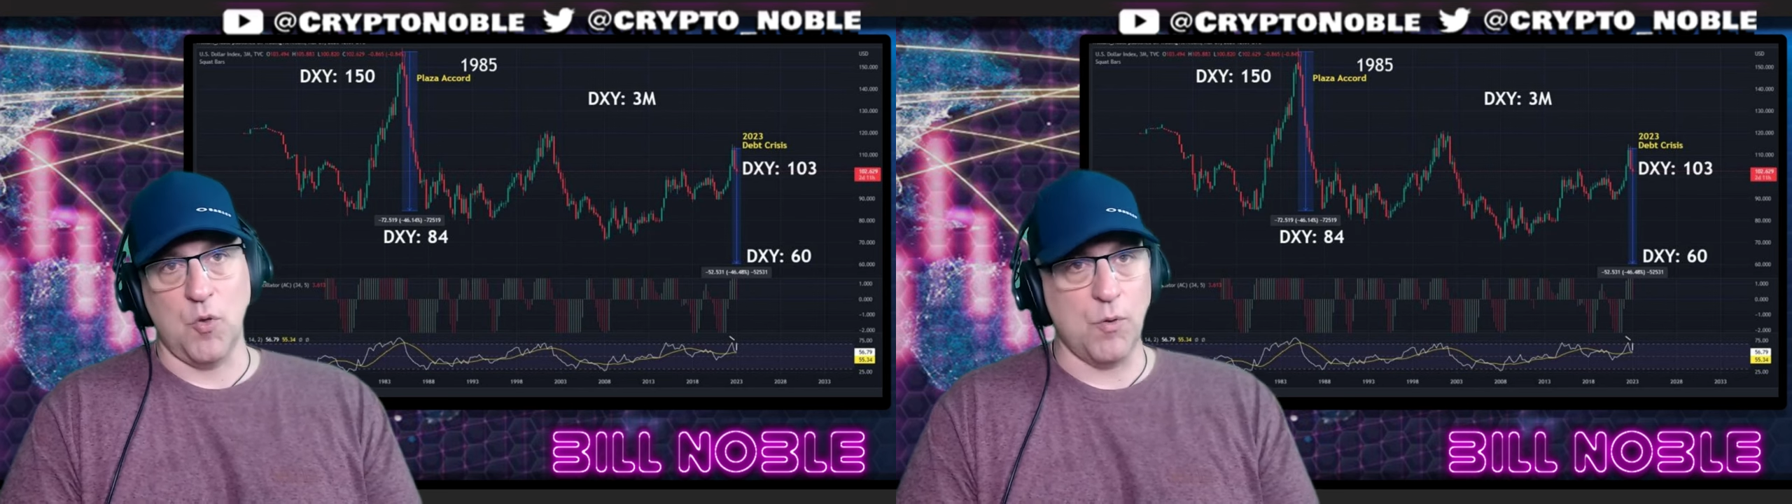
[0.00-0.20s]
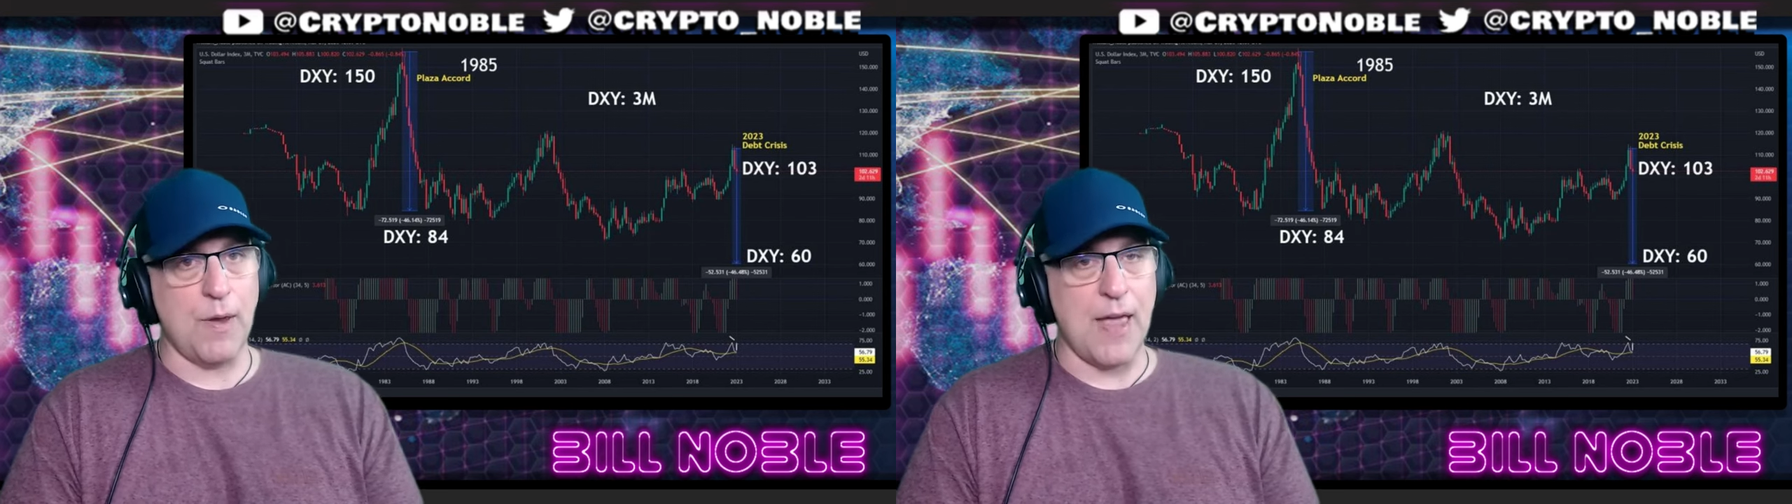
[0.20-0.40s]

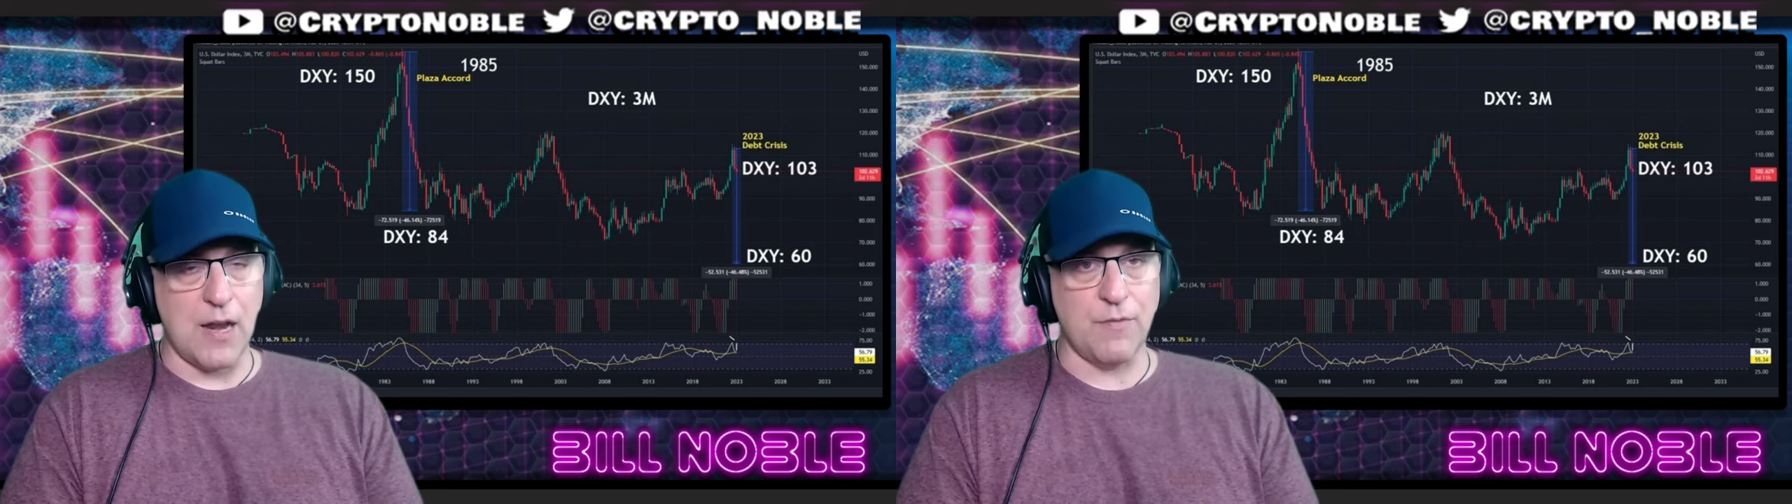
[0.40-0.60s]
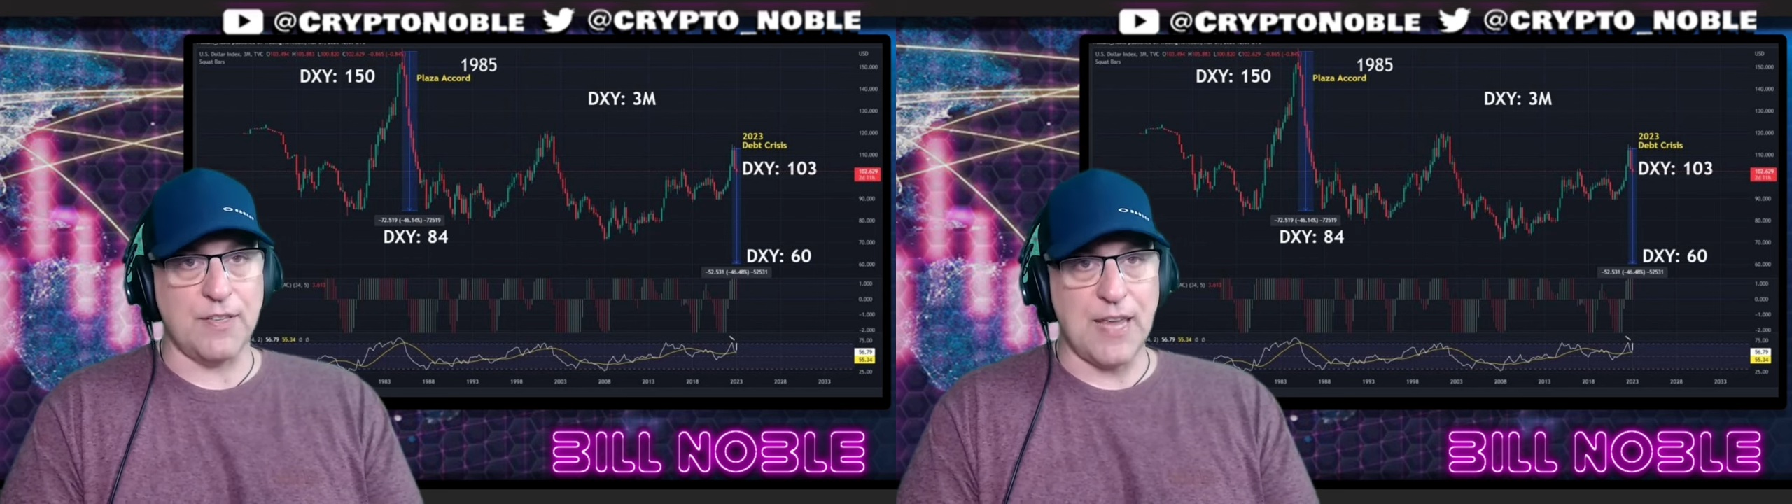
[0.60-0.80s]
the only way
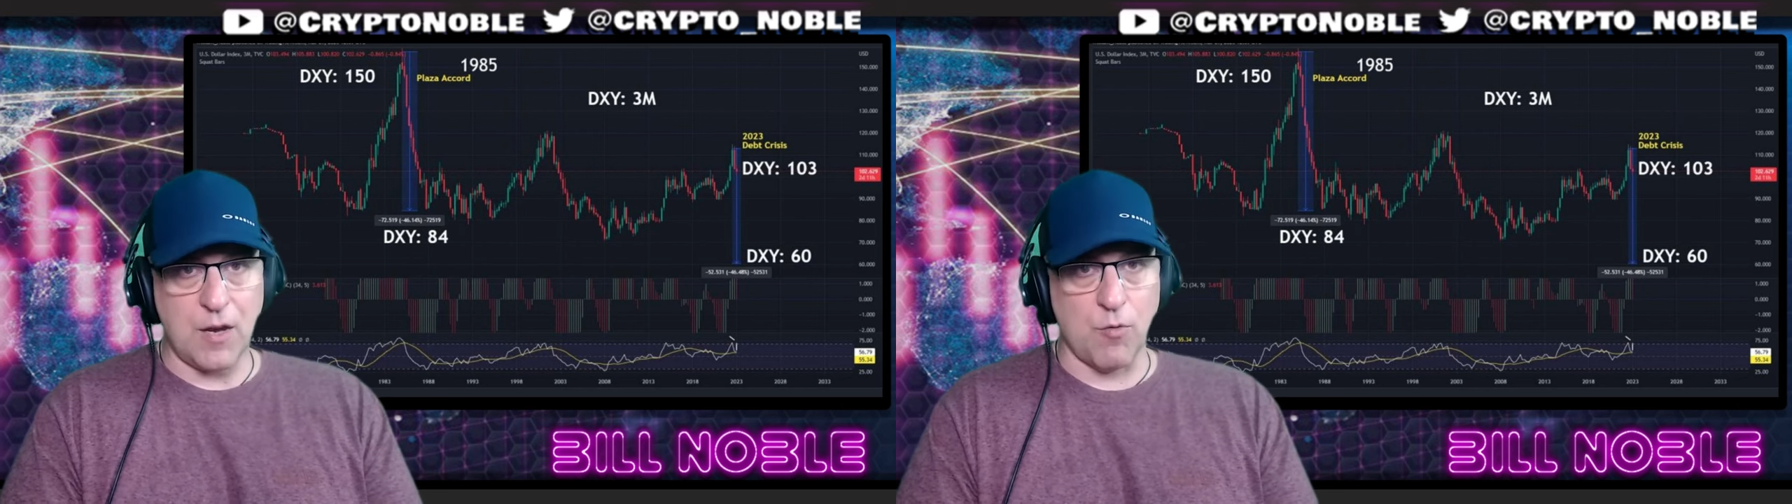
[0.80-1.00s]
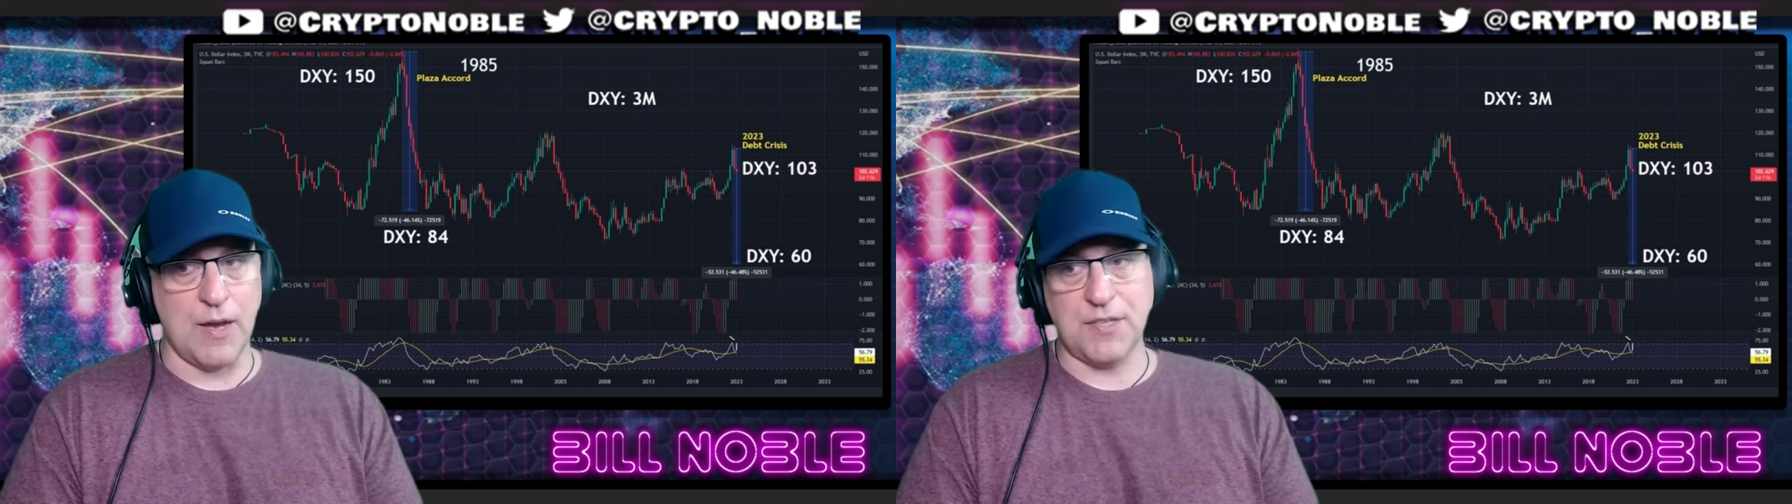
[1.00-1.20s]
out of a
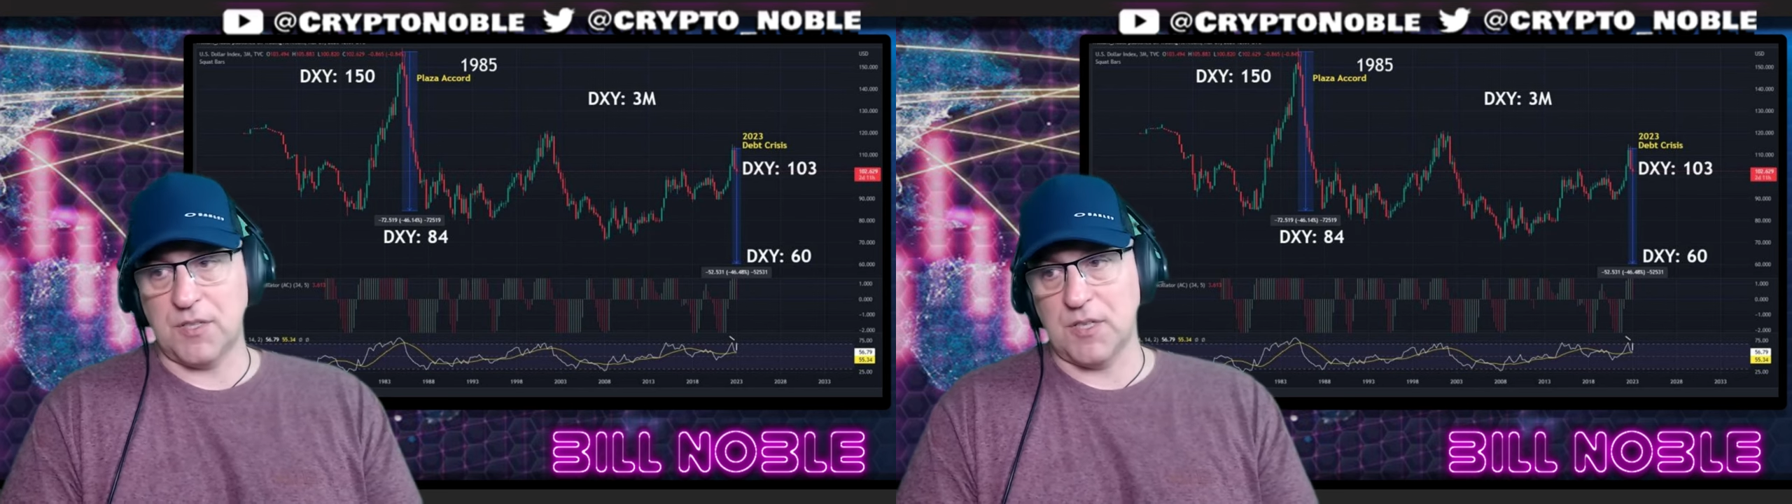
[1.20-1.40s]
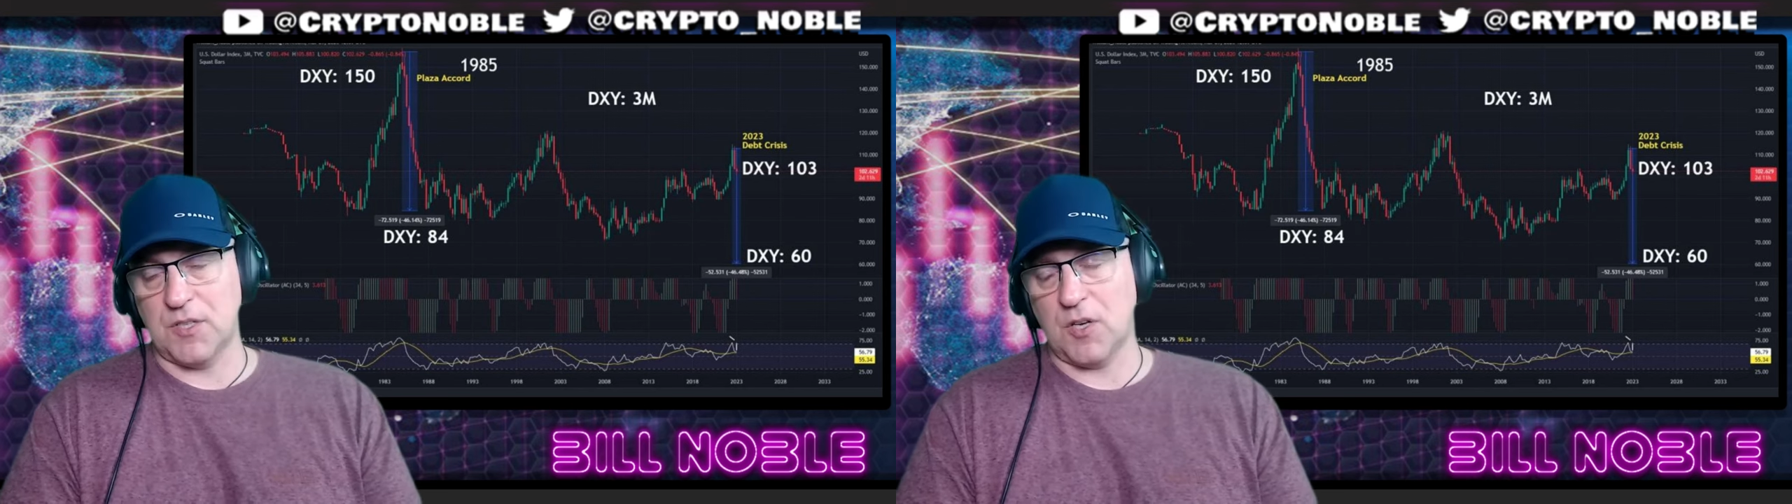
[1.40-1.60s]
debt crisis